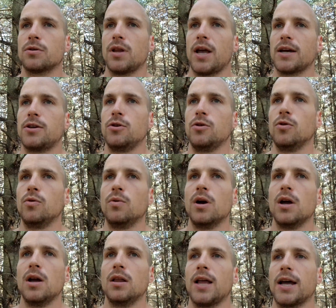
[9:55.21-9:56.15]
like you
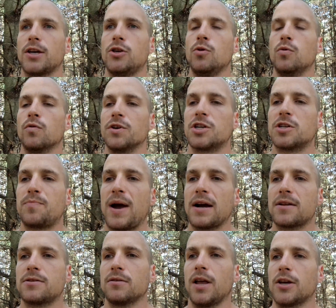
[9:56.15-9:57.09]

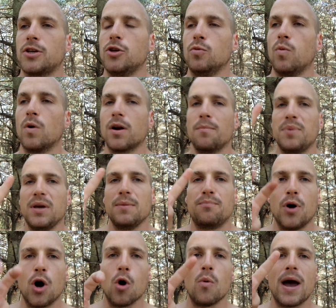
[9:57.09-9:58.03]
respect her, like you want to be
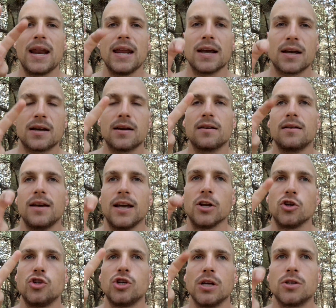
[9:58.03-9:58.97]
poetic
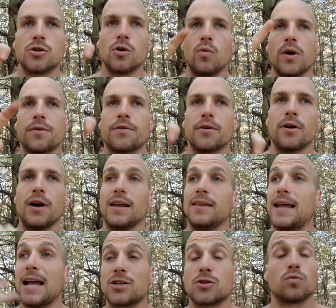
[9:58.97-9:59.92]
and gentle with her, and
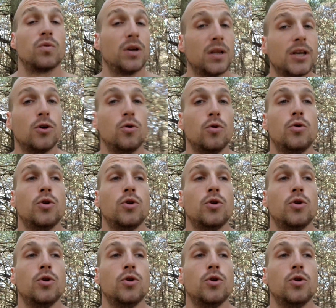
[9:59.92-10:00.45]
that's really who